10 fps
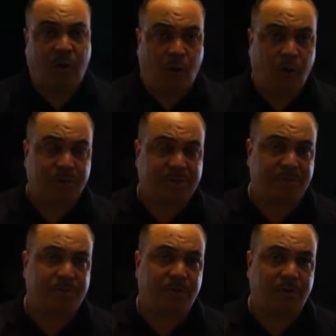or
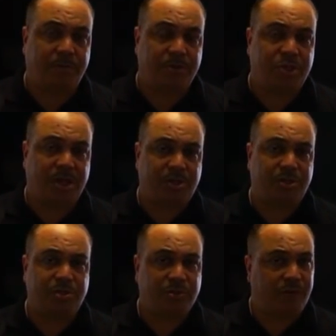some sort of
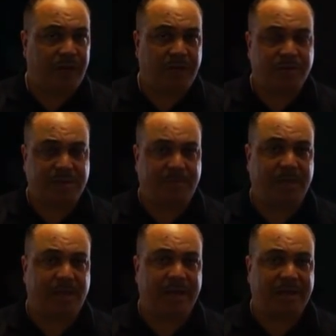projection screen or
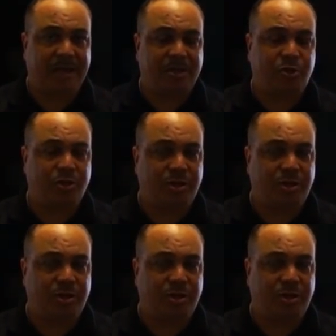something like that you